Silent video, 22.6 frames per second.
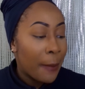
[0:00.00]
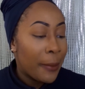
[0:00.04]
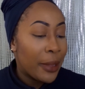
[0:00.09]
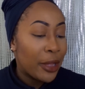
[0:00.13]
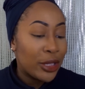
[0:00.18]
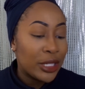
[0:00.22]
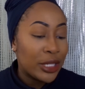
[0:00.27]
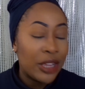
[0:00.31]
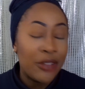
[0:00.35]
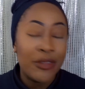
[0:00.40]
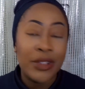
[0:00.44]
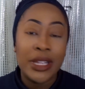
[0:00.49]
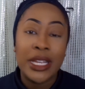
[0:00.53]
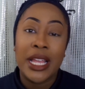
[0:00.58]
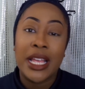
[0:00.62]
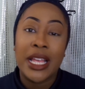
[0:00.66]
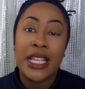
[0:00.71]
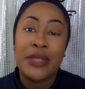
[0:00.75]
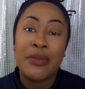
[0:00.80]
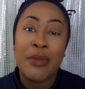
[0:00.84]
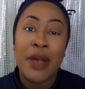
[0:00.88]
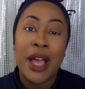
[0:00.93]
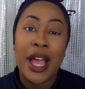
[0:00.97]
because I
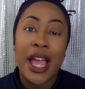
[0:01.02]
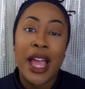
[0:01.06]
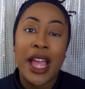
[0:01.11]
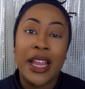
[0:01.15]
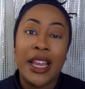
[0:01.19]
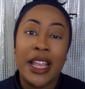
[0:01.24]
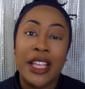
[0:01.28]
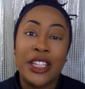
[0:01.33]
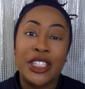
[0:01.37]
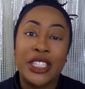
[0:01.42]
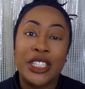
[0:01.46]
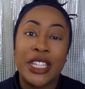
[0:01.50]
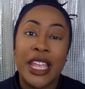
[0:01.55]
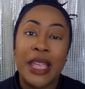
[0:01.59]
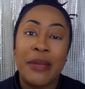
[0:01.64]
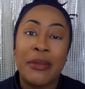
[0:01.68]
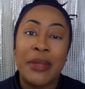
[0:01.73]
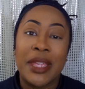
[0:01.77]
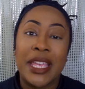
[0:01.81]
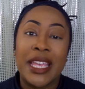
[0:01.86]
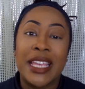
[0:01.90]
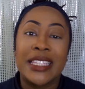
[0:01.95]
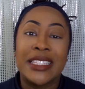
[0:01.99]
realize my eyelash
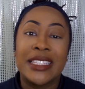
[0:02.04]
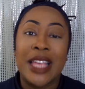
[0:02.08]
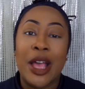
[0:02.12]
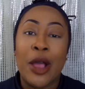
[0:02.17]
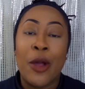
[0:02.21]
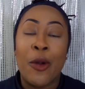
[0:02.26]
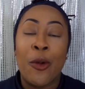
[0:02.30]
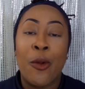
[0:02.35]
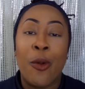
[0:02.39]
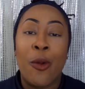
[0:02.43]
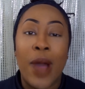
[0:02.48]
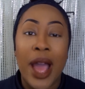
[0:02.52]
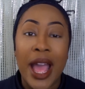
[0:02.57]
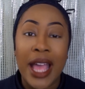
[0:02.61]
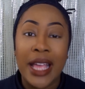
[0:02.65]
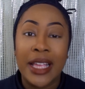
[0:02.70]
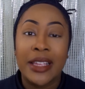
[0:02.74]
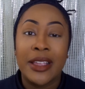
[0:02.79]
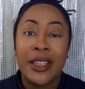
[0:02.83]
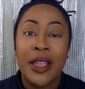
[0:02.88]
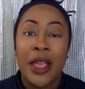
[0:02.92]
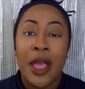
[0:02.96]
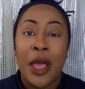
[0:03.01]
game is
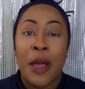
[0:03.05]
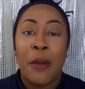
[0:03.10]
whack.